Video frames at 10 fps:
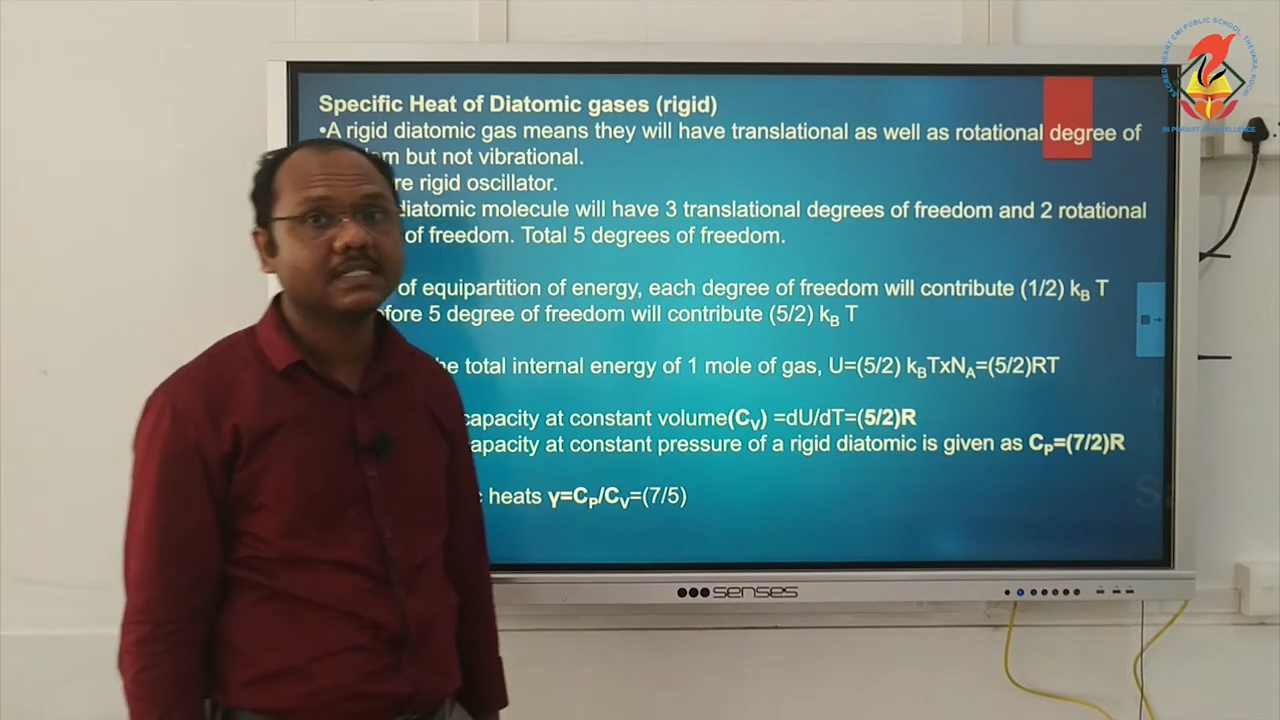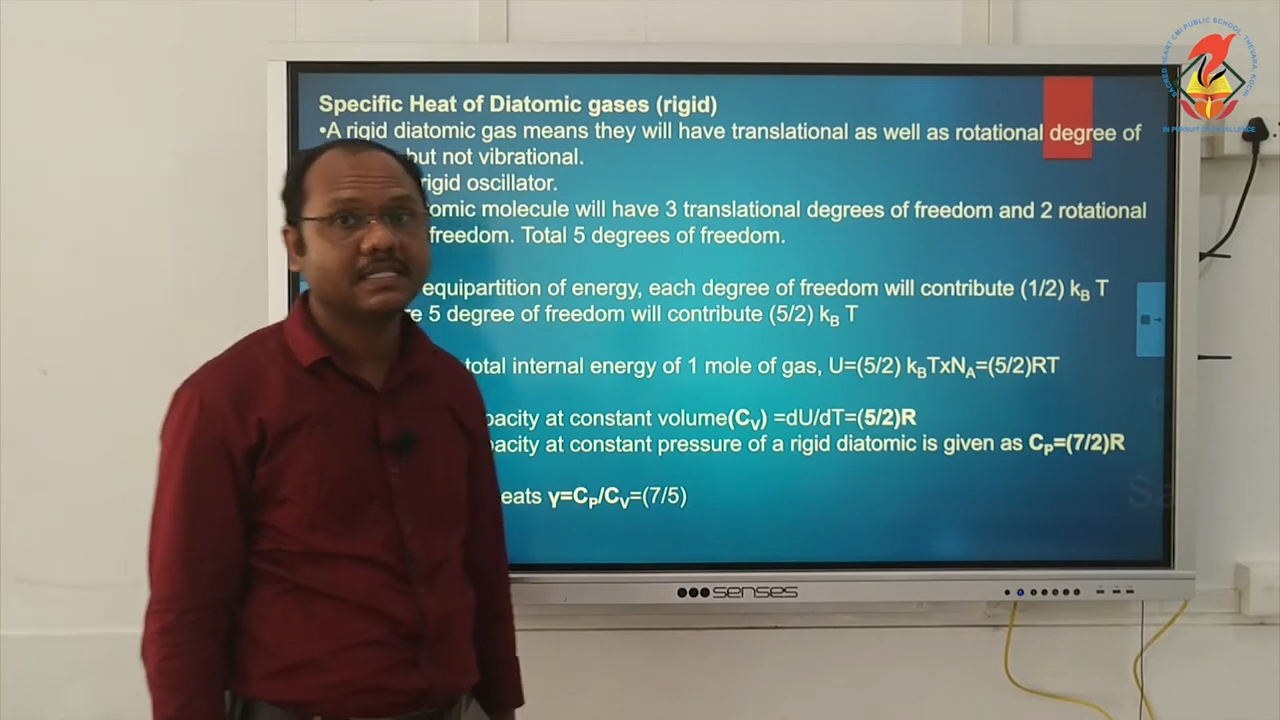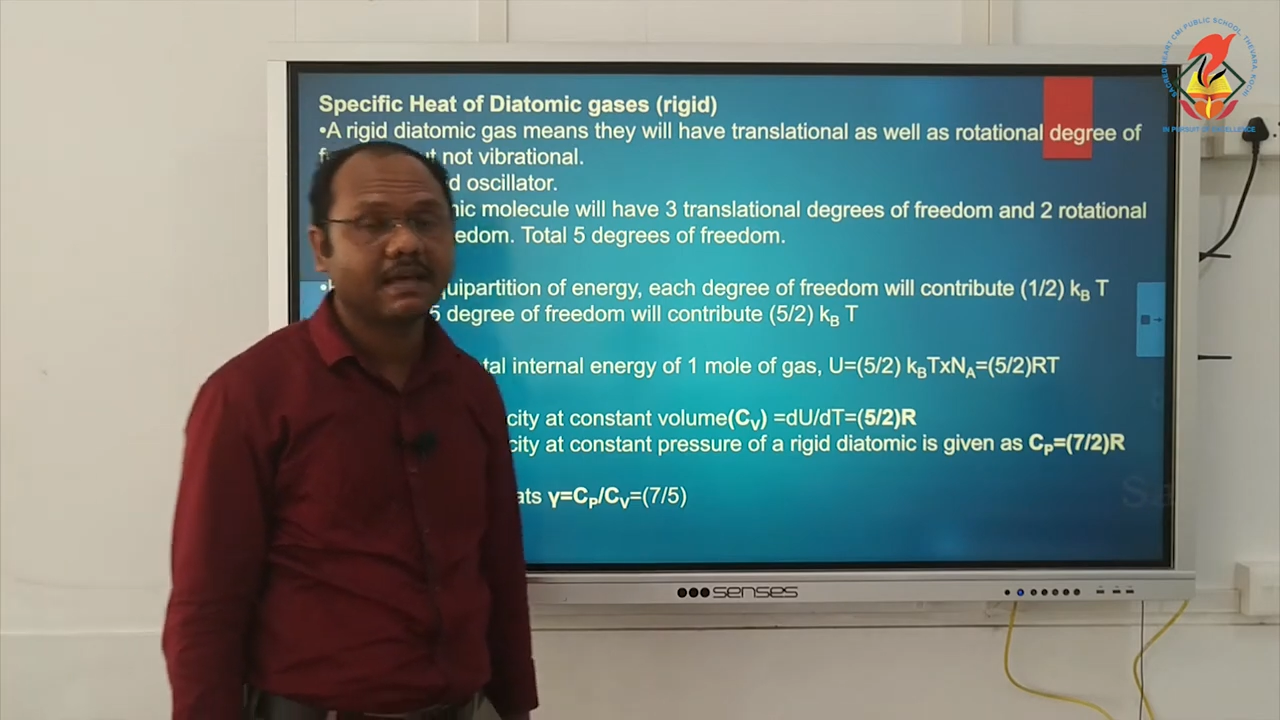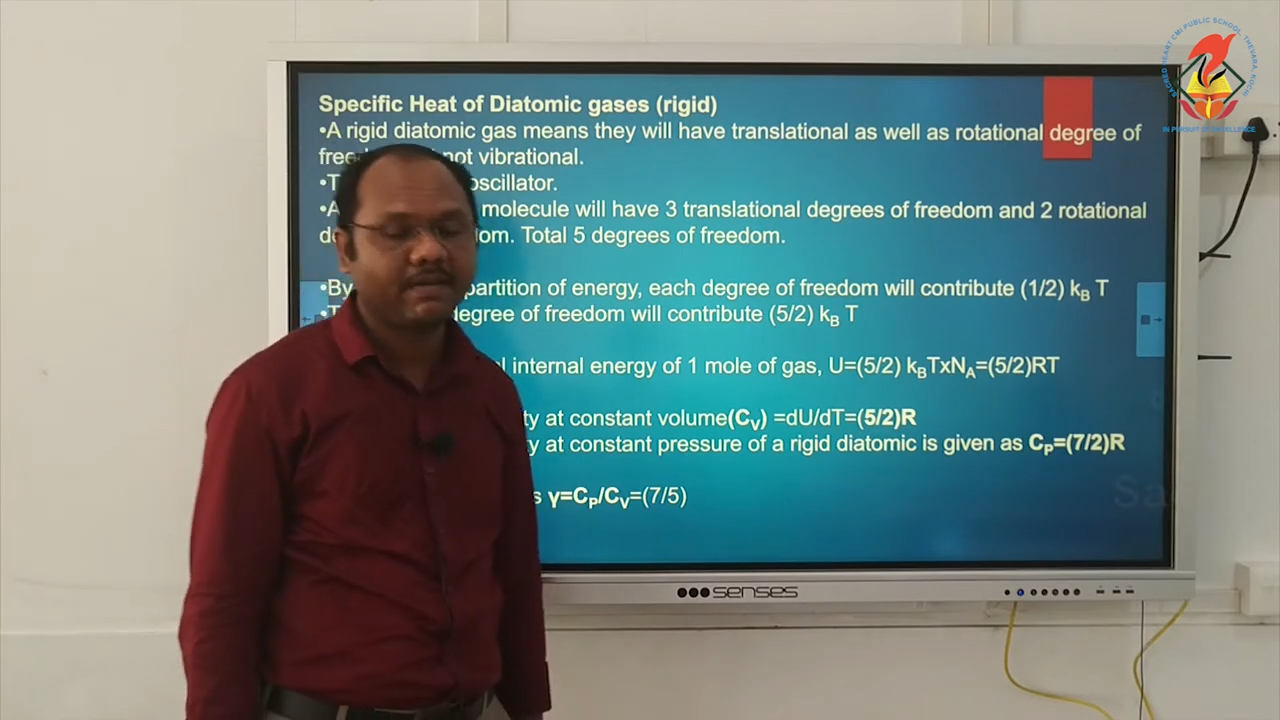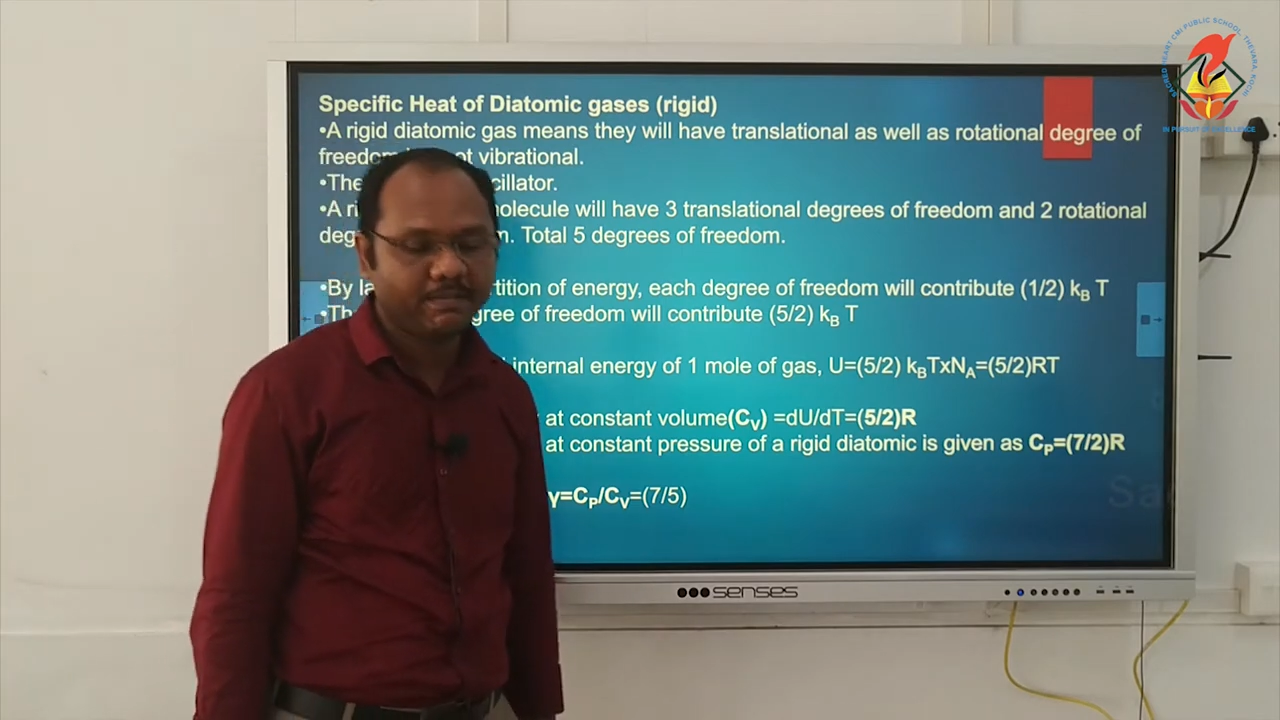7